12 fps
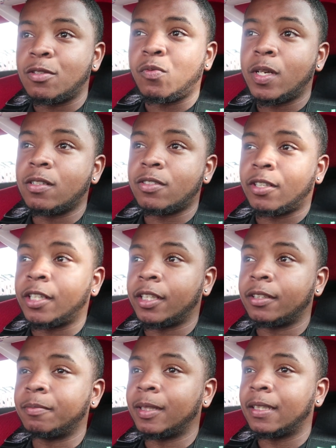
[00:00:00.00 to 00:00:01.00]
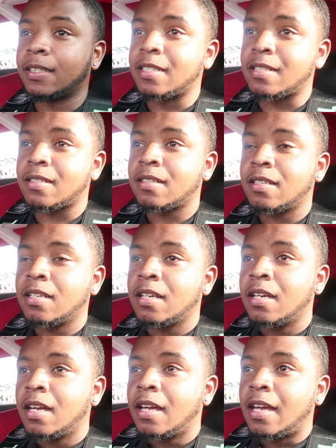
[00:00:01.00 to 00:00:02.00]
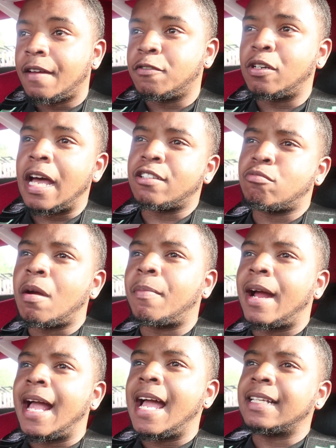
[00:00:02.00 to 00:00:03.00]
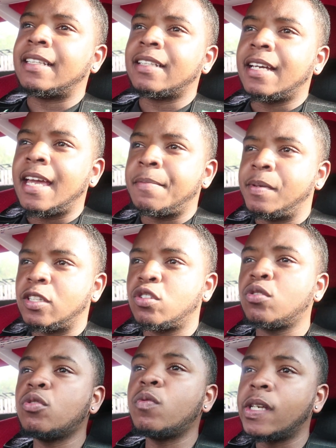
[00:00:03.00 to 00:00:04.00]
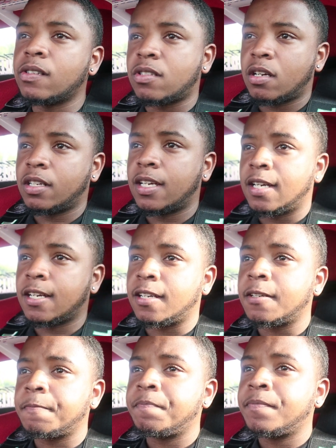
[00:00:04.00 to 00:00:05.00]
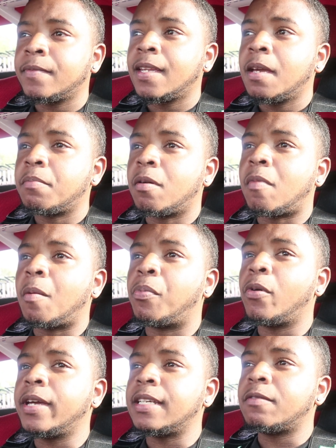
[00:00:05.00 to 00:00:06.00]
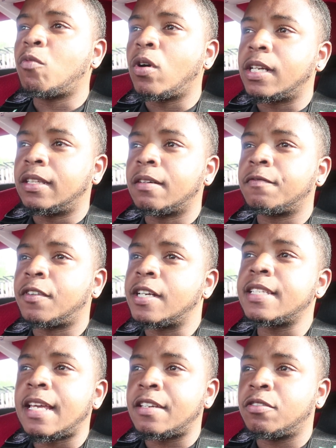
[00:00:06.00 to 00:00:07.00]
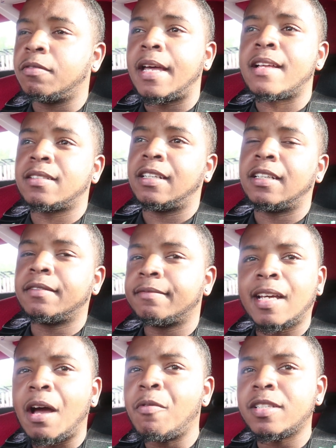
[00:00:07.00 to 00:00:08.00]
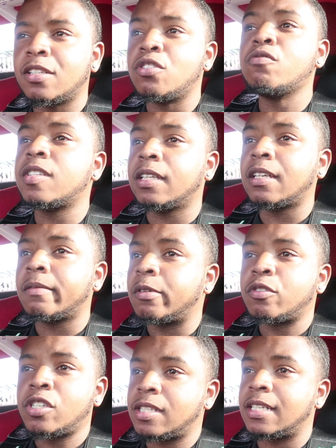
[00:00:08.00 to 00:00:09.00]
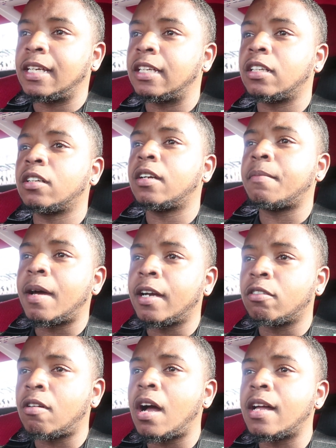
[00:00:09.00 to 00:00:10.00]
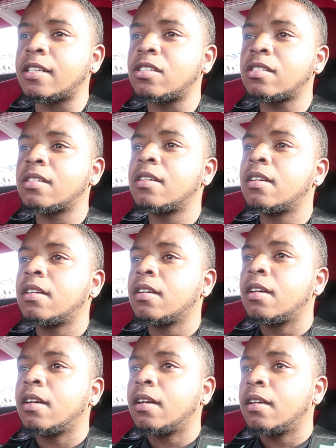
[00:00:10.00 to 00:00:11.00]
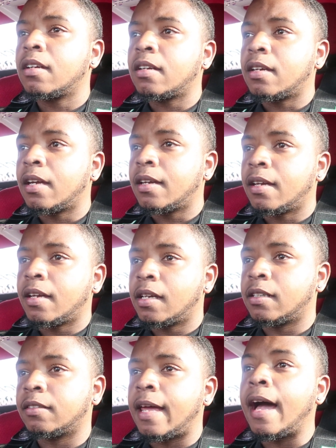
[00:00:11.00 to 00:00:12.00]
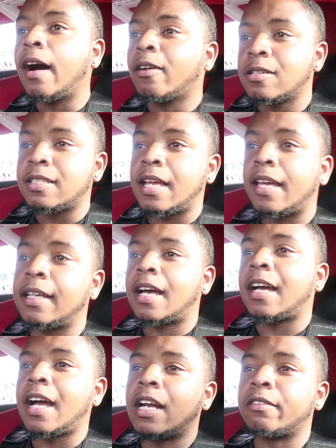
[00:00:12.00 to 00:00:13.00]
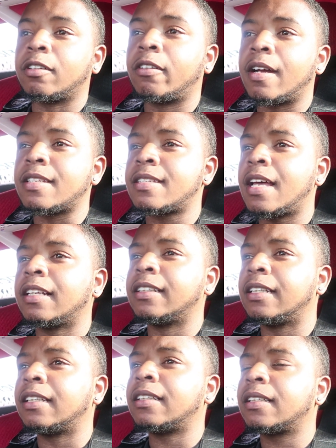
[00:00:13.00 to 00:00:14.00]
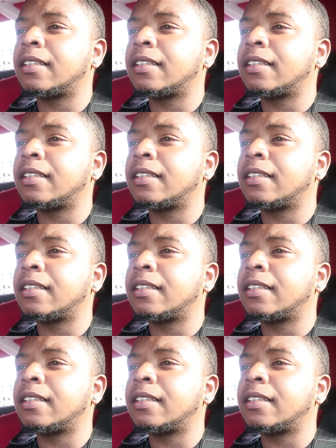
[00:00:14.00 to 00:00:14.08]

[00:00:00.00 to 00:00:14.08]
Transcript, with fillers: these wheels are good, because if you guys remember, I had the eighty-two wheels on here. But my boy wanted them for his S two thousand, and I wasn't using them. They were just sitting in, the, in my garage. And now it's like, I kind of regret selling it.